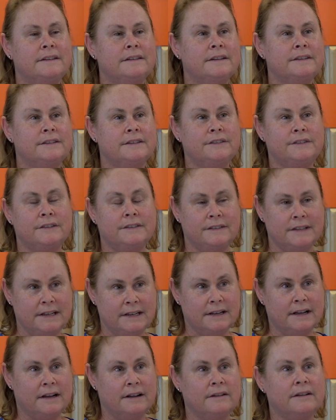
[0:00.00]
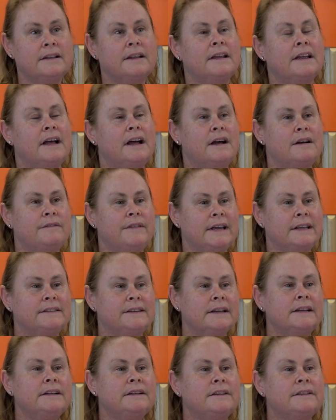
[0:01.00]
This is to send out our
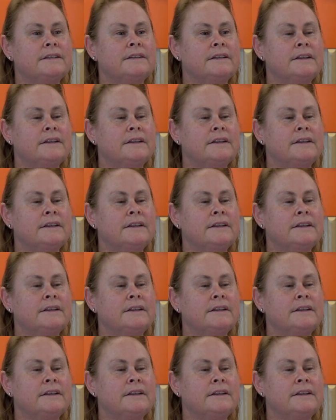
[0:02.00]
vaccines.